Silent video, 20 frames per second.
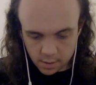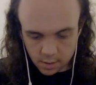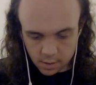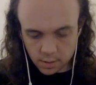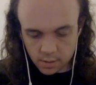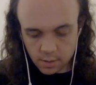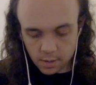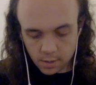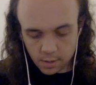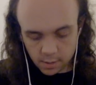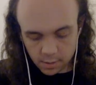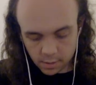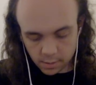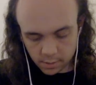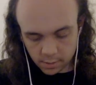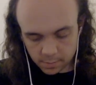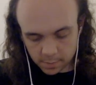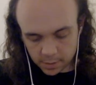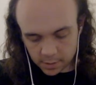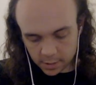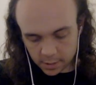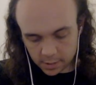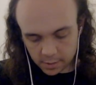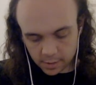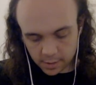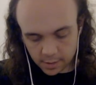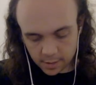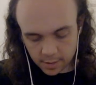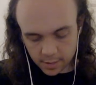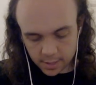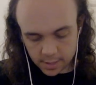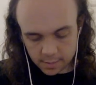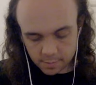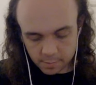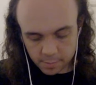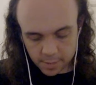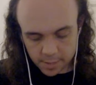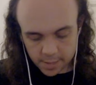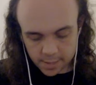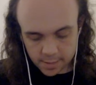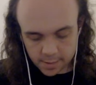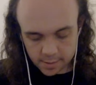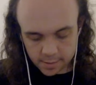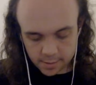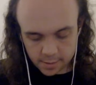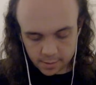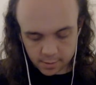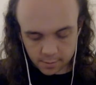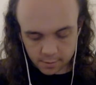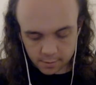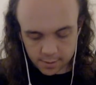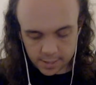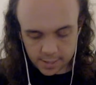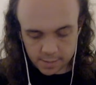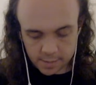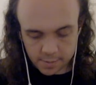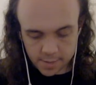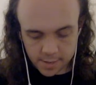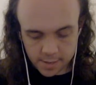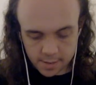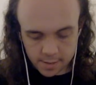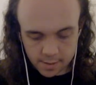I mean, I can kind of paint the internals anyway.